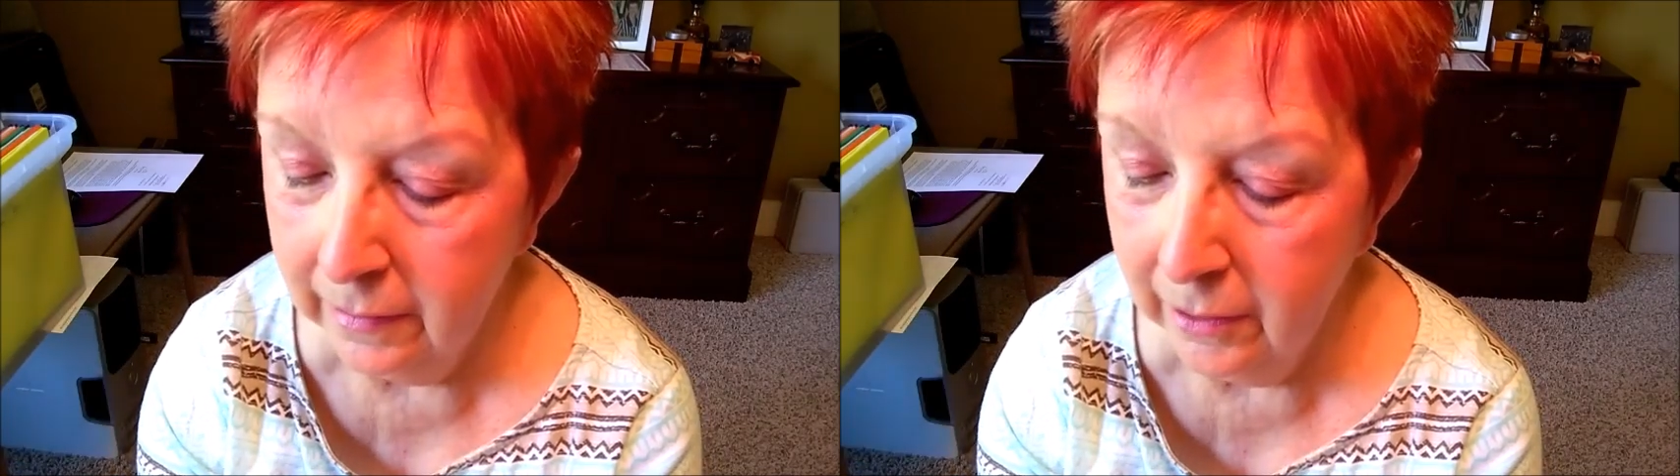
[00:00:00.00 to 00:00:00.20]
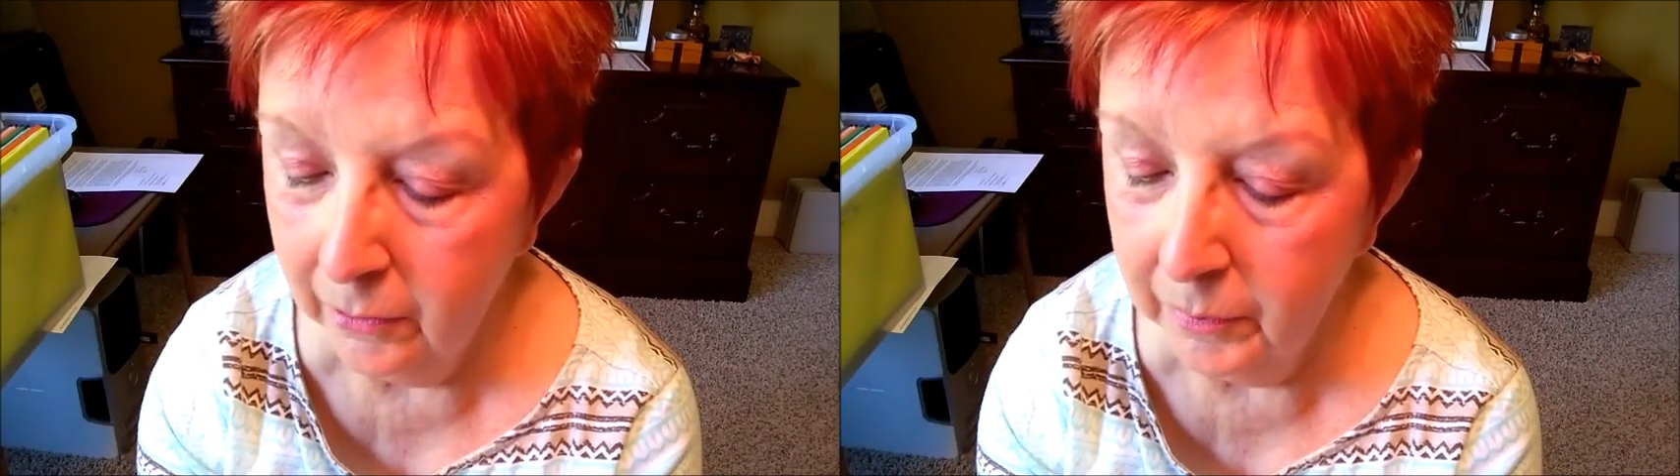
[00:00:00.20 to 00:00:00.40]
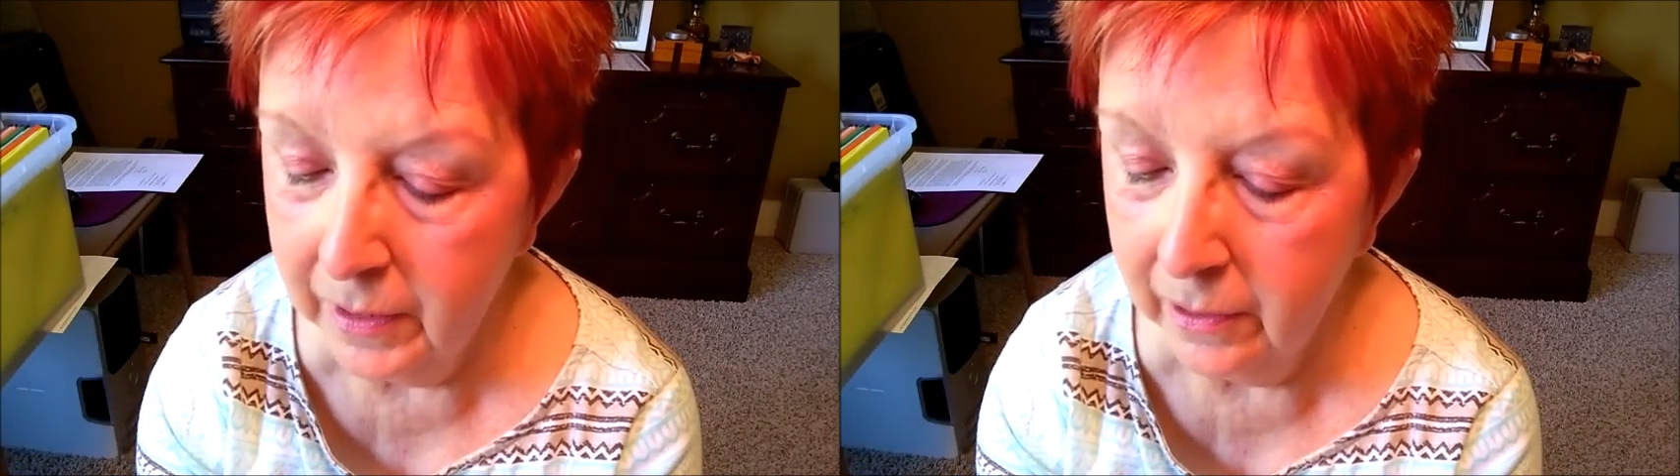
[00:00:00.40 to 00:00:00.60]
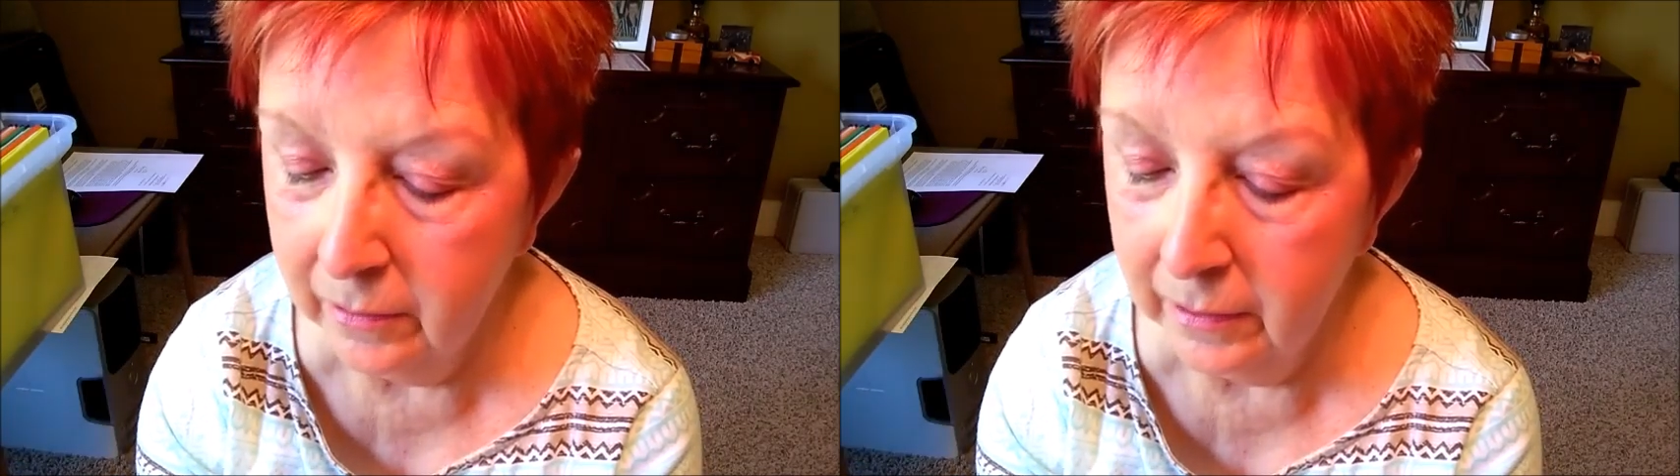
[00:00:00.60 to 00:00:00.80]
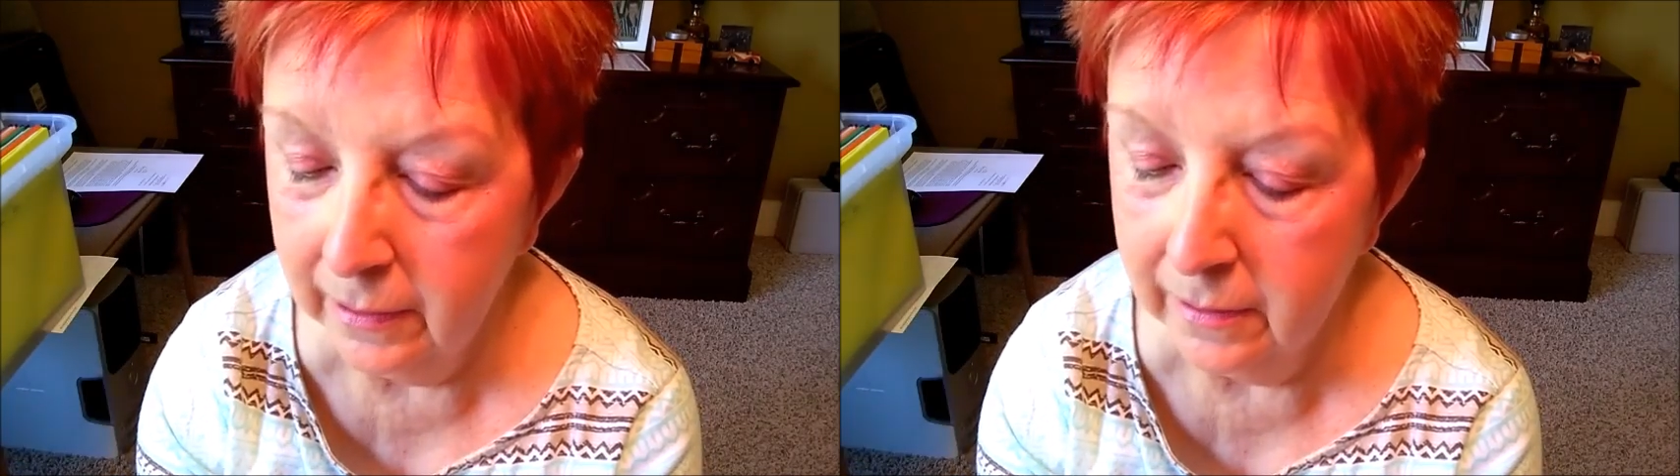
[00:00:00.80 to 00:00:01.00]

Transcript: No, there it